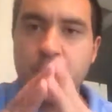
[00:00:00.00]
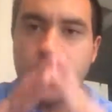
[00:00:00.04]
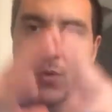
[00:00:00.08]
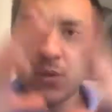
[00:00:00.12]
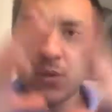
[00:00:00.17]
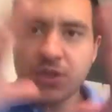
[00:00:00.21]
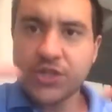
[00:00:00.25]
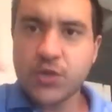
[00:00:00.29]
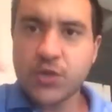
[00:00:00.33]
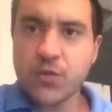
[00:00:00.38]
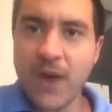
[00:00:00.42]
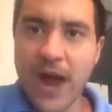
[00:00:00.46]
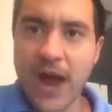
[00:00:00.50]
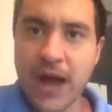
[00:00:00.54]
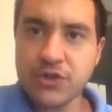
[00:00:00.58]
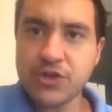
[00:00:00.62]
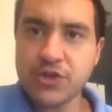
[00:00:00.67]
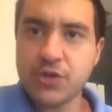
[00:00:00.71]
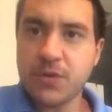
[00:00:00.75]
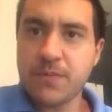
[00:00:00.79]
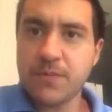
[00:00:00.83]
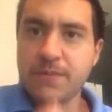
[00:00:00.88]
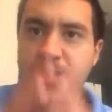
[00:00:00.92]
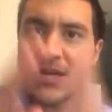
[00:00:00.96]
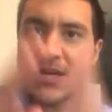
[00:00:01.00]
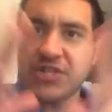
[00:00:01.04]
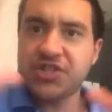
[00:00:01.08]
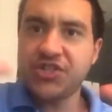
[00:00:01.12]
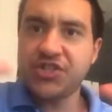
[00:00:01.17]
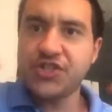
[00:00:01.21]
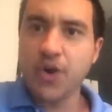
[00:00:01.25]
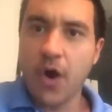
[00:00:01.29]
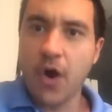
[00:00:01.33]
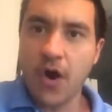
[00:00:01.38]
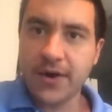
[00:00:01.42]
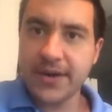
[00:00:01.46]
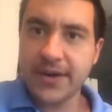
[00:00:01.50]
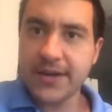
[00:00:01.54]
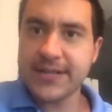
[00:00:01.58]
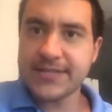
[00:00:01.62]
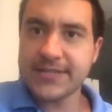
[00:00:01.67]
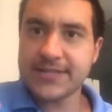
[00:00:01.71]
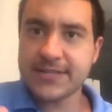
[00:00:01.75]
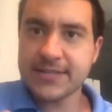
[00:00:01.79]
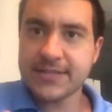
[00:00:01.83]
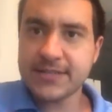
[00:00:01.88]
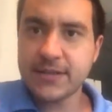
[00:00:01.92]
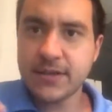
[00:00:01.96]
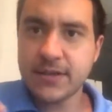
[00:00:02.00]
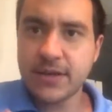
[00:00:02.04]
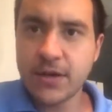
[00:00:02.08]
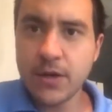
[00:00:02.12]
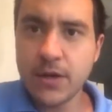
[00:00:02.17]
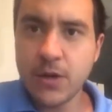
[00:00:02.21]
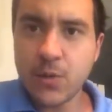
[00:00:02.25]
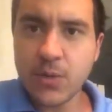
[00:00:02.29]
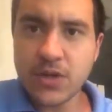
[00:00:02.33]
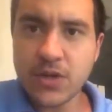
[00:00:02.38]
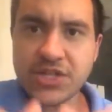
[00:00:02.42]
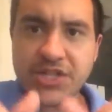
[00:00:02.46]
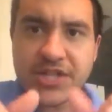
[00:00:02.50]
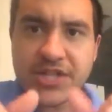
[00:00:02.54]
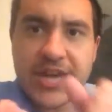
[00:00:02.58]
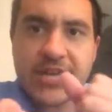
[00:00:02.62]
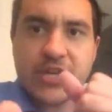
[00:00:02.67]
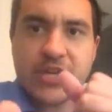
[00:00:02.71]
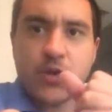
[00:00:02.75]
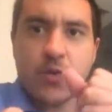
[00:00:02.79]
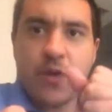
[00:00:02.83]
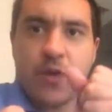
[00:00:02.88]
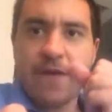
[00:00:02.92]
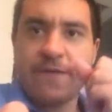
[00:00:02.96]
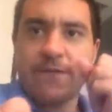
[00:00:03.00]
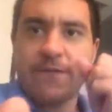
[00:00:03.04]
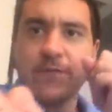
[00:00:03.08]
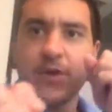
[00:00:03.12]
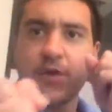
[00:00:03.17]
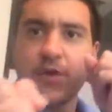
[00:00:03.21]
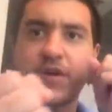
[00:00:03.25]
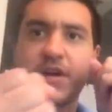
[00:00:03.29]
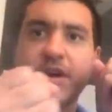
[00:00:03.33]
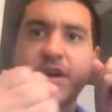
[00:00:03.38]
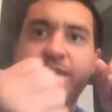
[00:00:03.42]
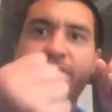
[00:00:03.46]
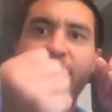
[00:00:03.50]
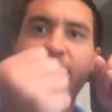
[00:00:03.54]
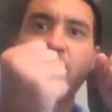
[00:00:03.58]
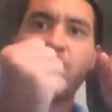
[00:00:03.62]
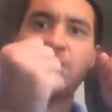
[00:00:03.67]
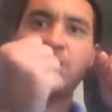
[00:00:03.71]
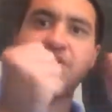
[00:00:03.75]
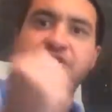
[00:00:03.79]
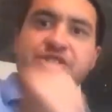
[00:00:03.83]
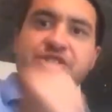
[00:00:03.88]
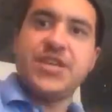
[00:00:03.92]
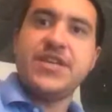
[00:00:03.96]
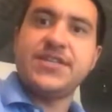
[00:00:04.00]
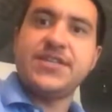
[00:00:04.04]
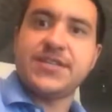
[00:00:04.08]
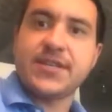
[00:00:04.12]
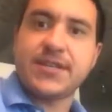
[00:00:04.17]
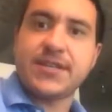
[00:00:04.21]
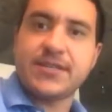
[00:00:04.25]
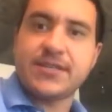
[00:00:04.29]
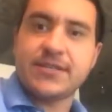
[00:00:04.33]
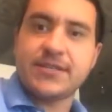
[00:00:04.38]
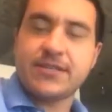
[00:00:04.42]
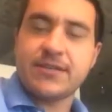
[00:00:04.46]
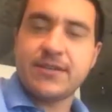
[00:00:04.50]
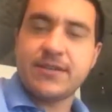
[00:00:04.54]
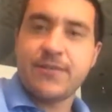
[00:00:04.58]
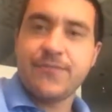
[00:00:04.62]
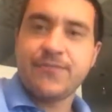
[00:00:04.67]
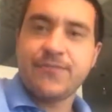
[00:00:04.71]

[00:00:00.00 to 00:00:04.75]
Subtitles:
which surrounds you with much darkness, which takes you away from your covenant with Jesus.